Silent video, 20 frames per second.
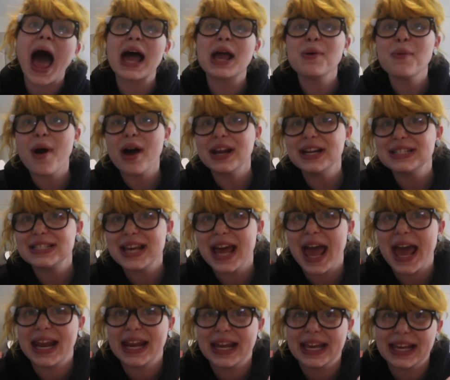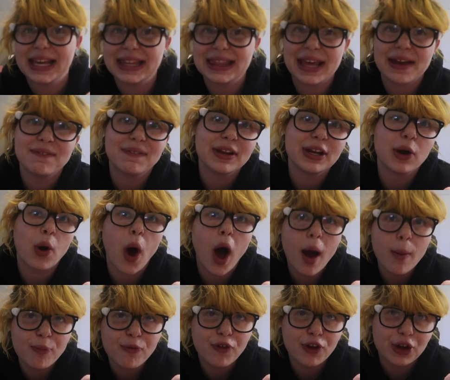I wanted to edit and get that video
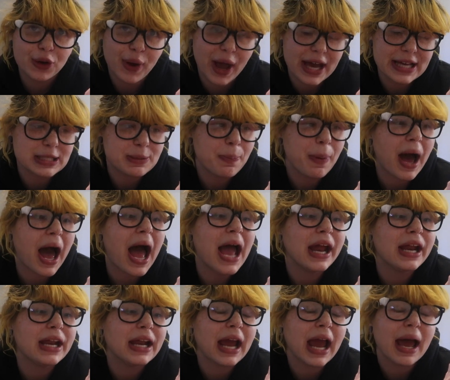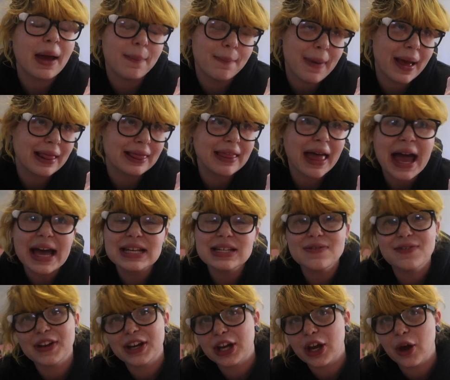up for you guys, but my last
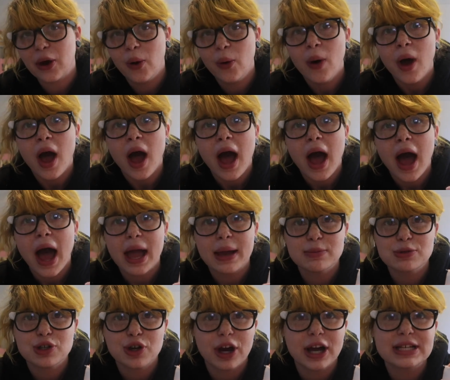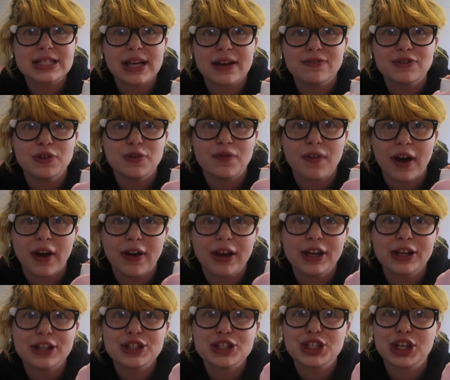video, I'm sure, has left you very
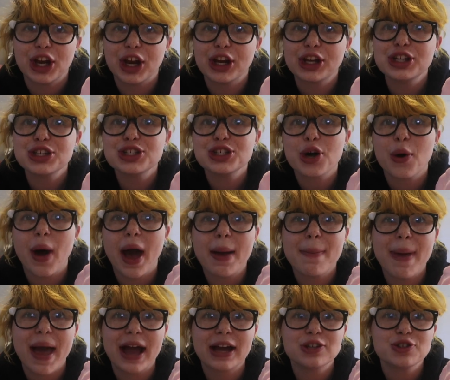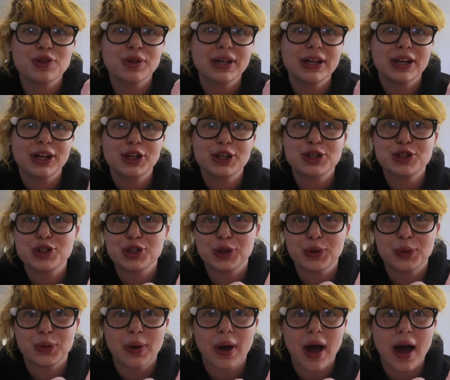concerned. So I'm actually going to
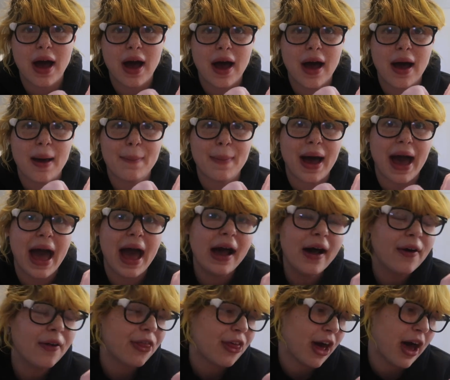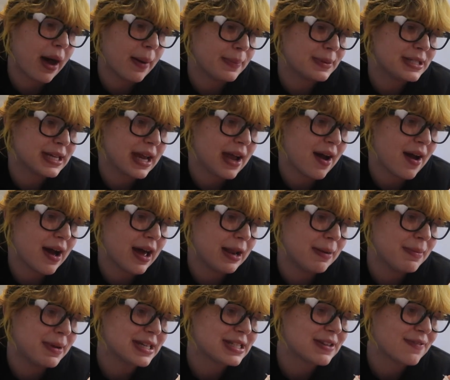do a health update
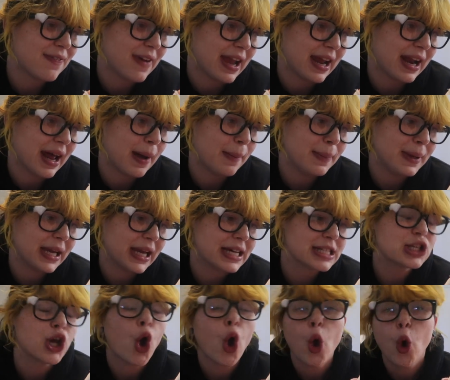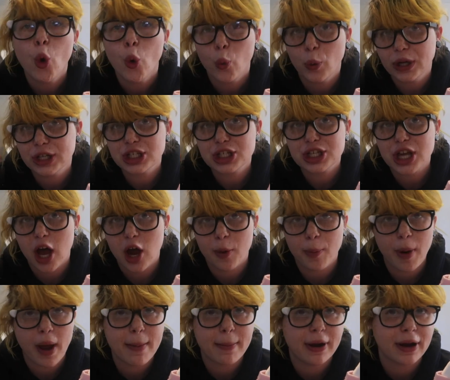on Miss Vayda because we just saw her
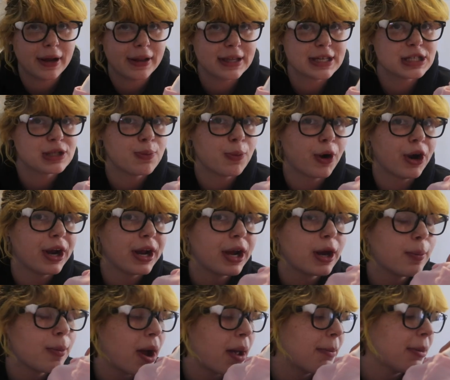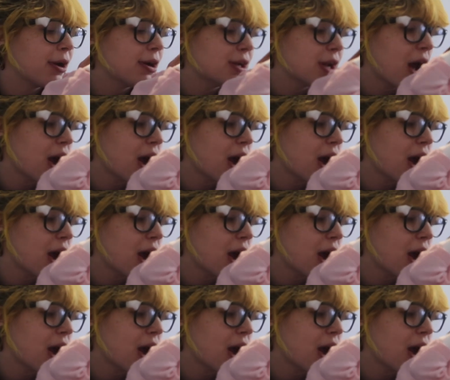primary this morning, her primary